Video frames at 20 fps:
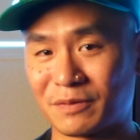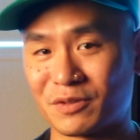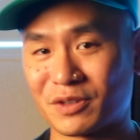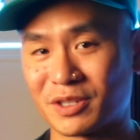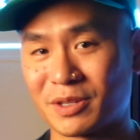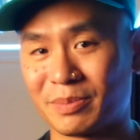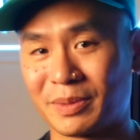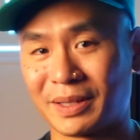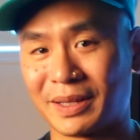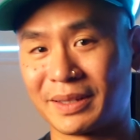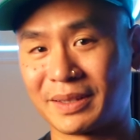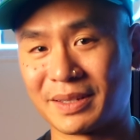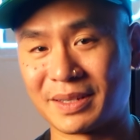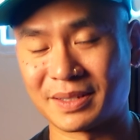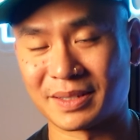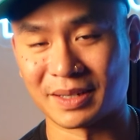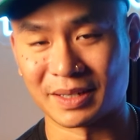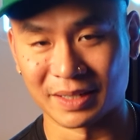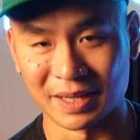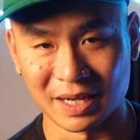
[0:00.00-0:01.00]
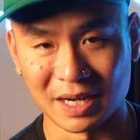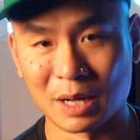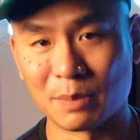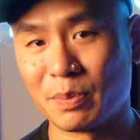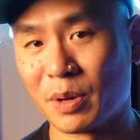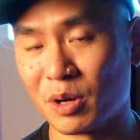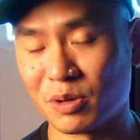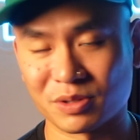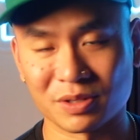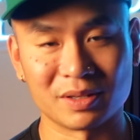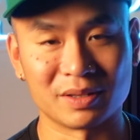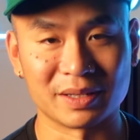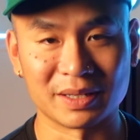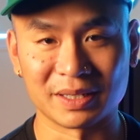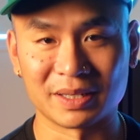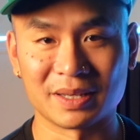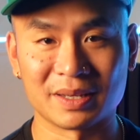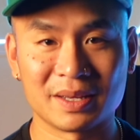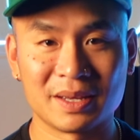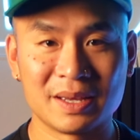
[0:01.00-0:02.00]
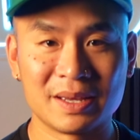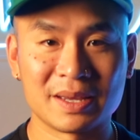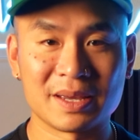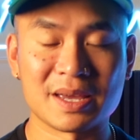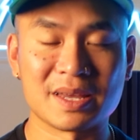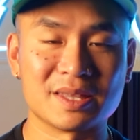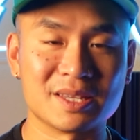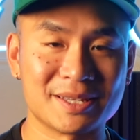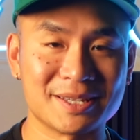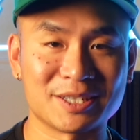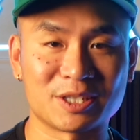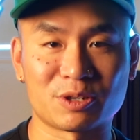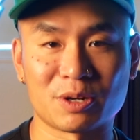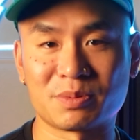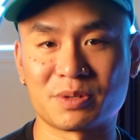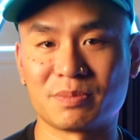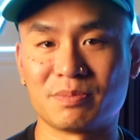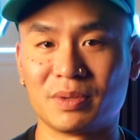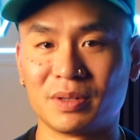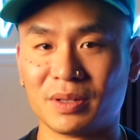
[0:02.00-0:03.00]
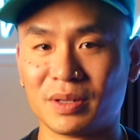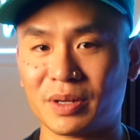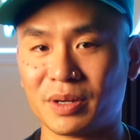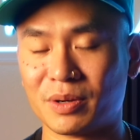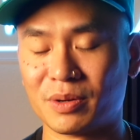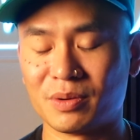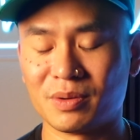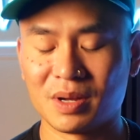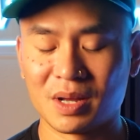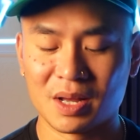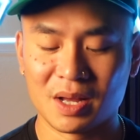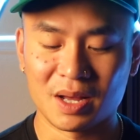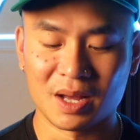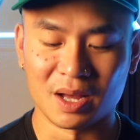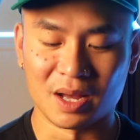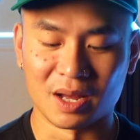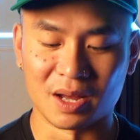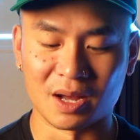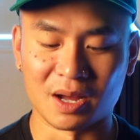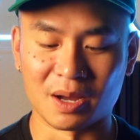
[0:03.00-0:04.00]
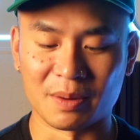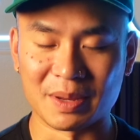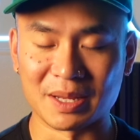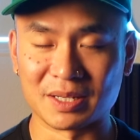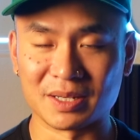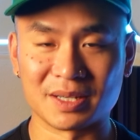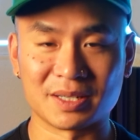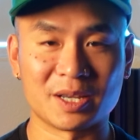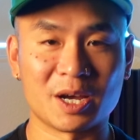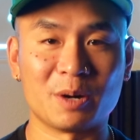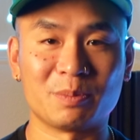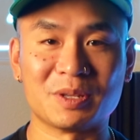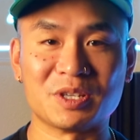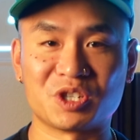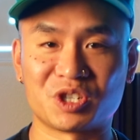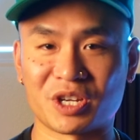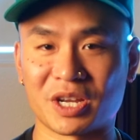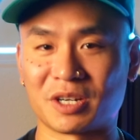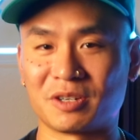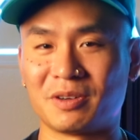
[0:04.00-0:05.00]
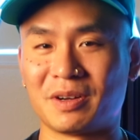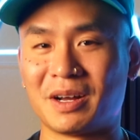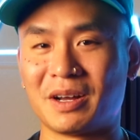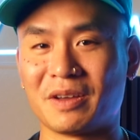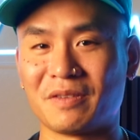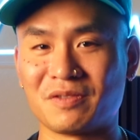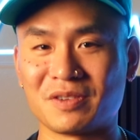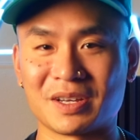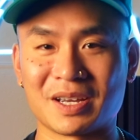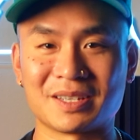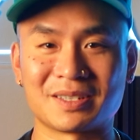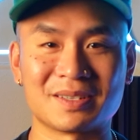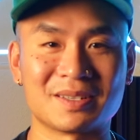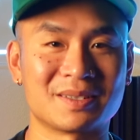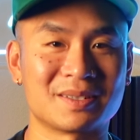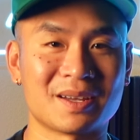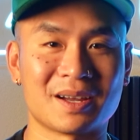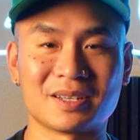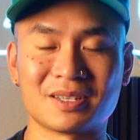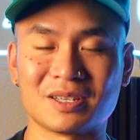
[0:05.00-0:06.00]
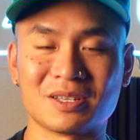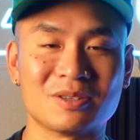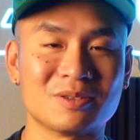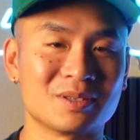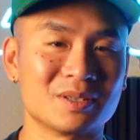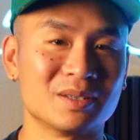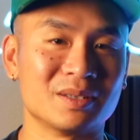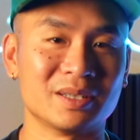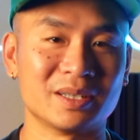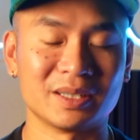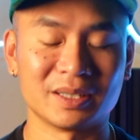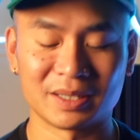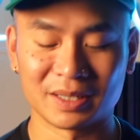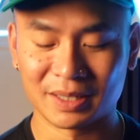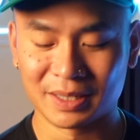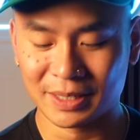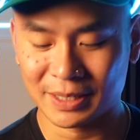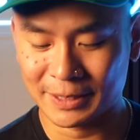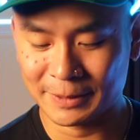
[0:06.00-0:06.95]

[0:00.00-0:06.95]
for something like this, again, I'll post a link in the description below. It does help this channel out if you guys decide to use the link.